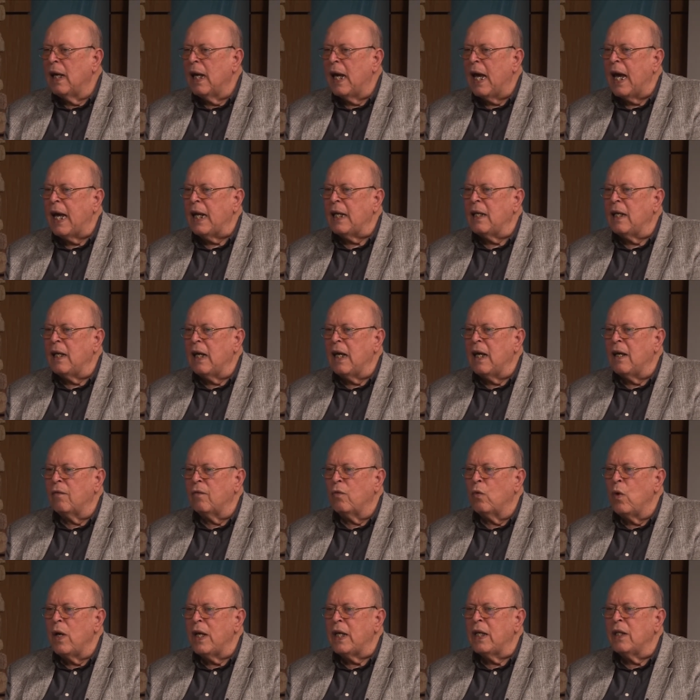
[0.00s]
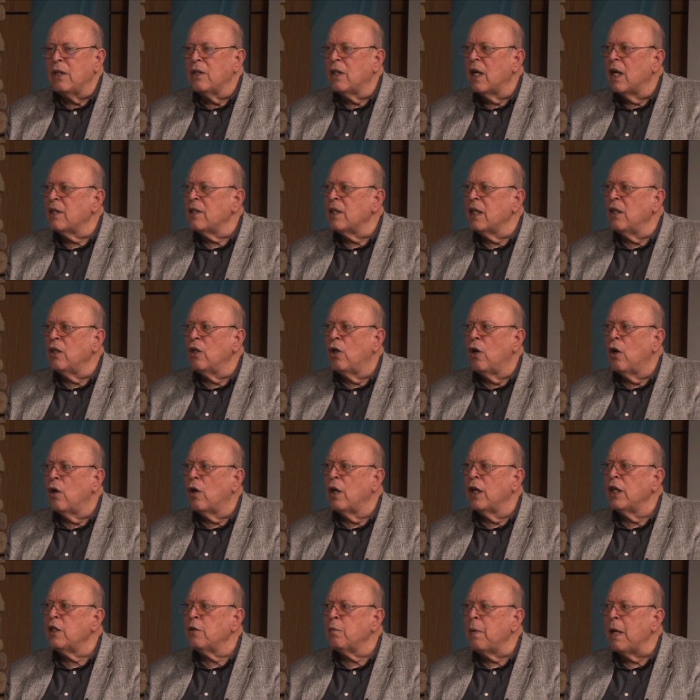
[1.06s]
and if we can just
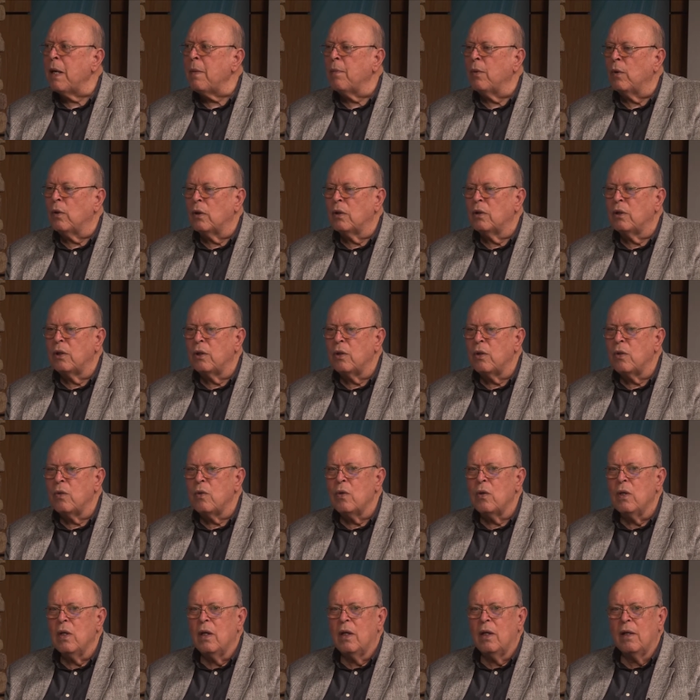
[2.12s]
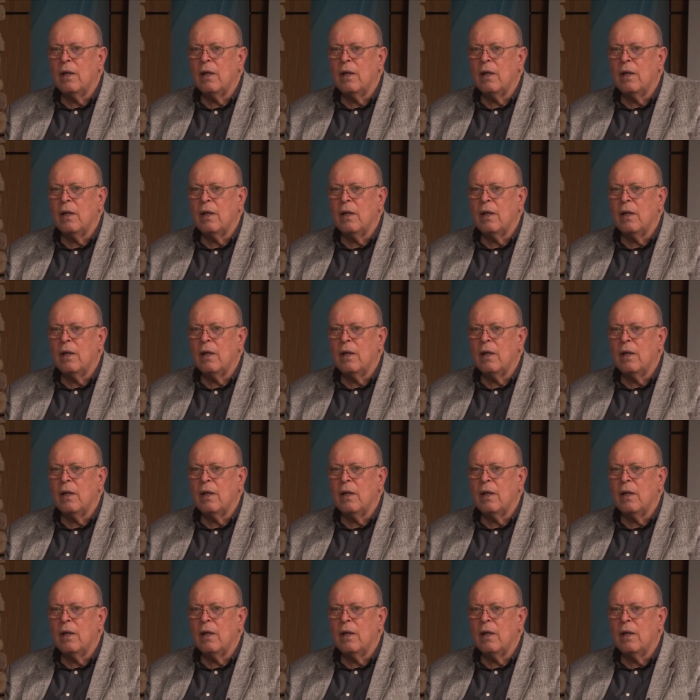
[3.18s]
encourage people to